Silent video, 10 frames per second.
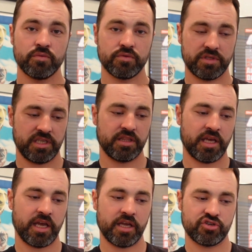will sit
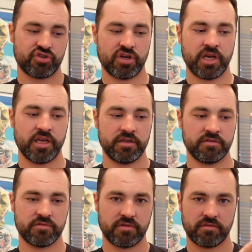there and try
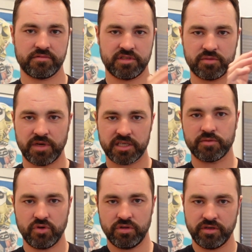and smash
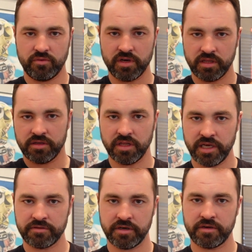them all into one little
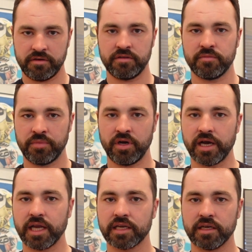area on the
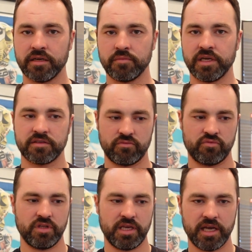bike, and it makes it
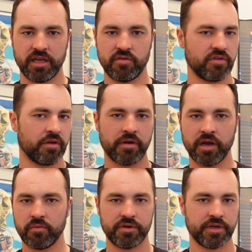really hard to figure
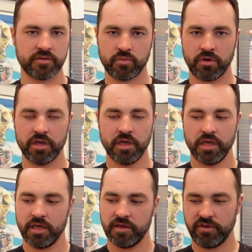out what does what.
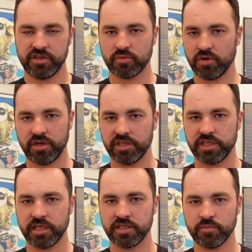If you just wanted to
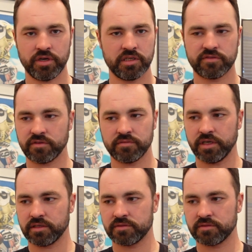change your modes from like